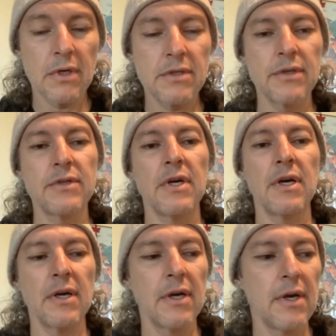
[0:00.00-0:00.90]
This is
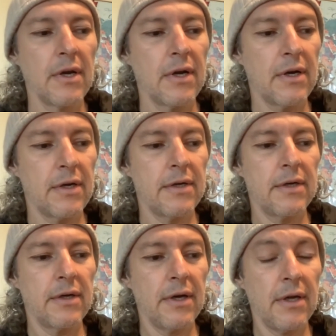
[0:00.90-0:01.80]

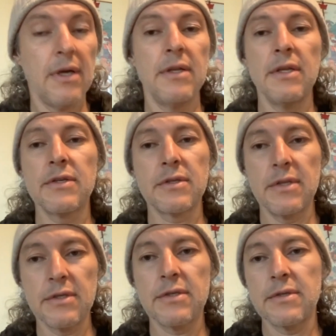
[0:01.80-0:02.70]
and these
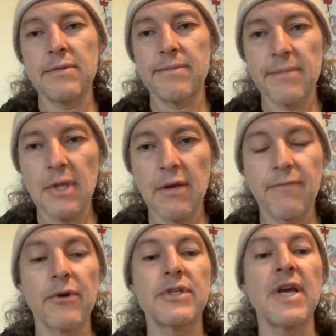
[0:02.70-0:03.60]
this
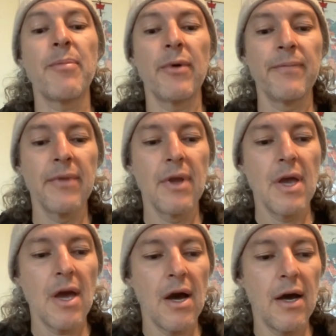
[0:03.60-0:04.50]
like for example,
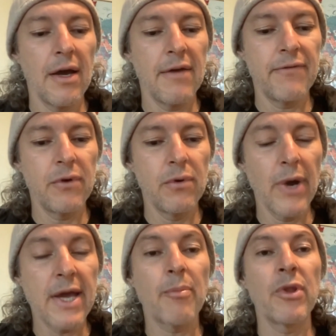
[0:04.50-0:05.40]
if you
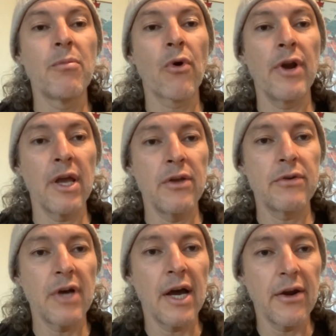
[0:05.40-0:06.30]
wake up in the morning and
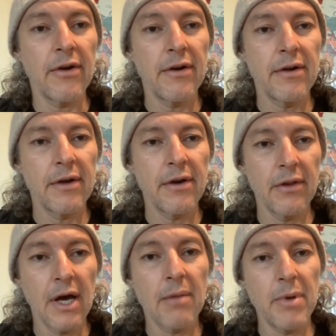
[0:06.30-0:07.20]
you're tired. A
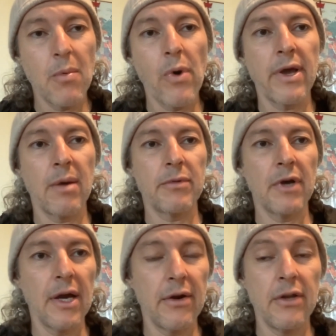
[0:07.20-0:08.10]
lot of people wake up
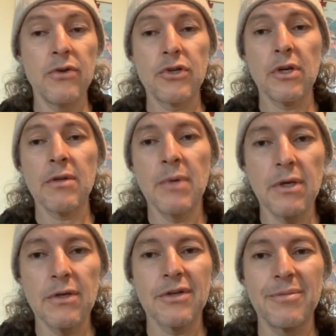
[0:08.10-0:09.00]
tired, and you shouldn't be.
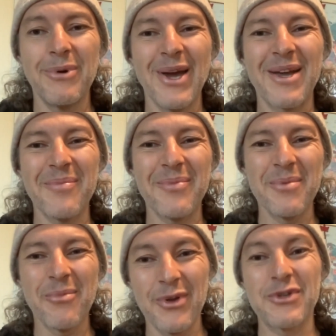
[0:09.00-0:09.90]
You should wake up in the
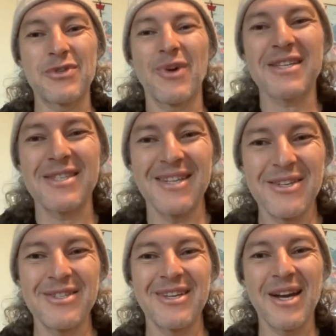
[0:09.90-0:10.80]
morning. You just rested.
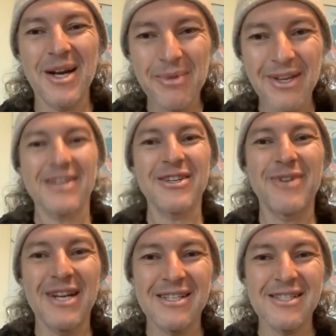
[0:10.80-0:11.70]
You should get up like you're
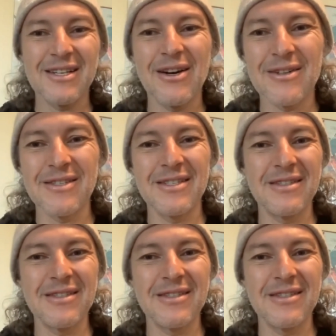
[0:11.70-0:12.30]
ready to go.